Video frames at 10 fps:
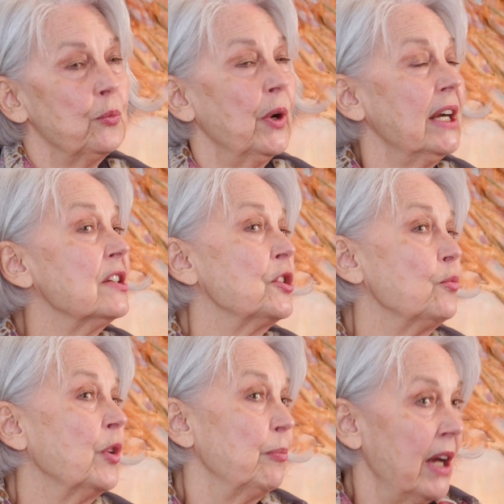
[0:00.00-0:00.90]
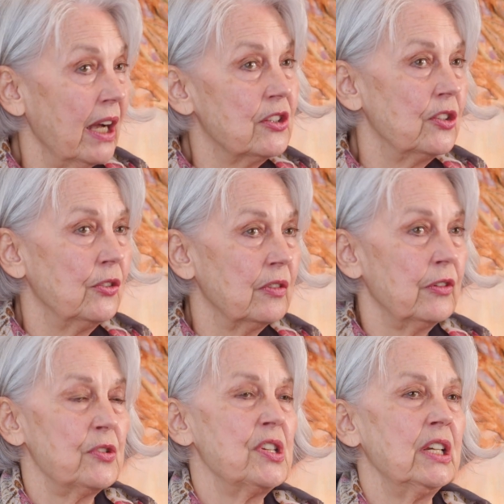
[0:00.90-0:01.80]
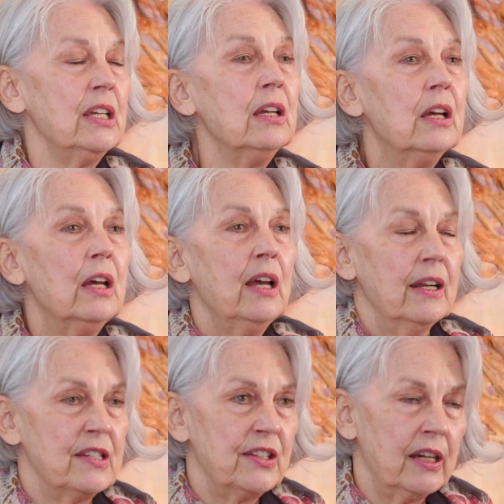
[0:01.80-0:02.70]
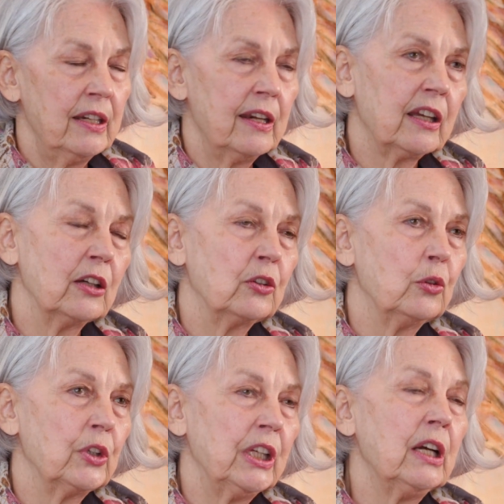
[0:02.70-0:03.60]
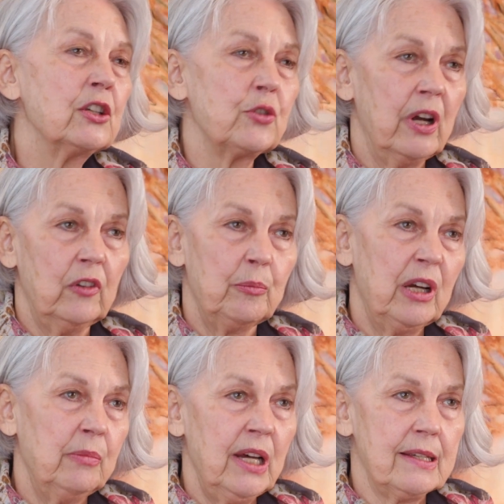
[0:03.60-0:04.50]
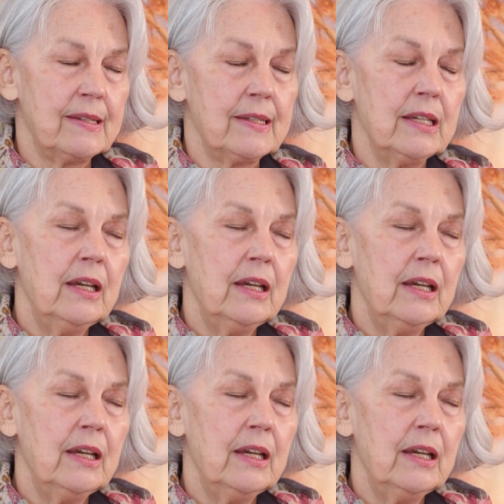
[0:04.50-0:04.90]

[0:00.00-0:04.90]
when I went back to university and studied at Concordia, I traveled by bus.